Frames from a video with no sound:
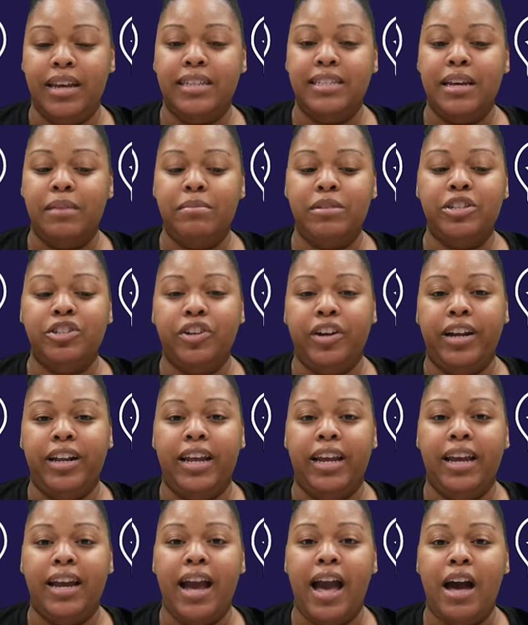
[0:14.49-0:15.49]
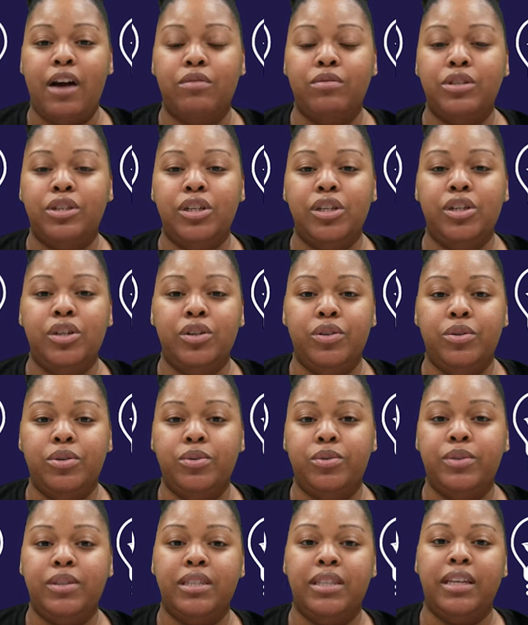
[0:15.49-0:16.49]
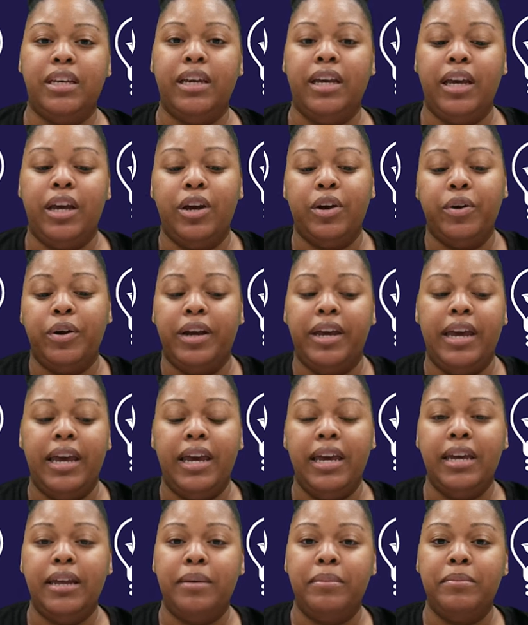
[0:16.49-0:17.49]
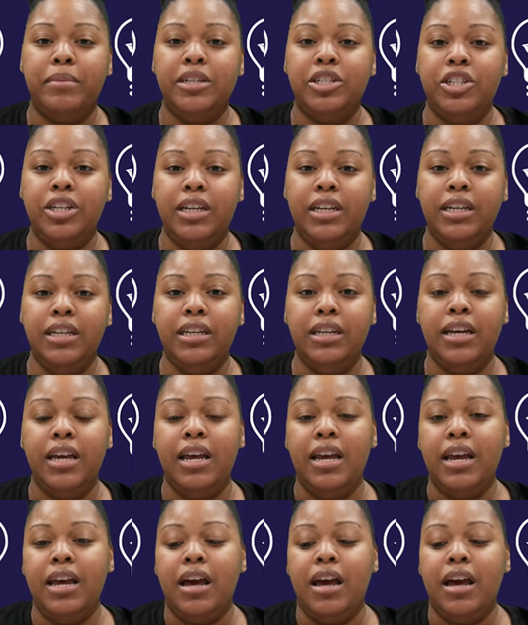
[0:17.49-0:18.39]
and demonstrating how to use the Cricut machine.